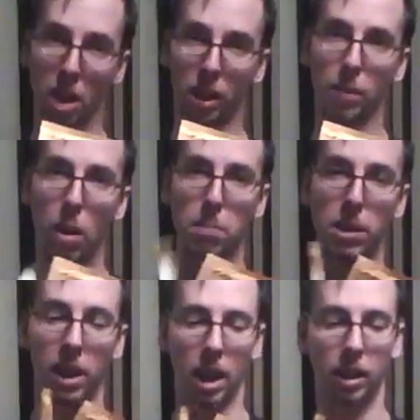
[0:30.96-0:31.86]
cut them open
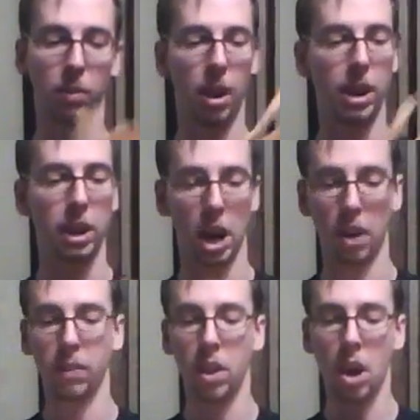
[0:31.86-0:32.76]
and got them ready to go.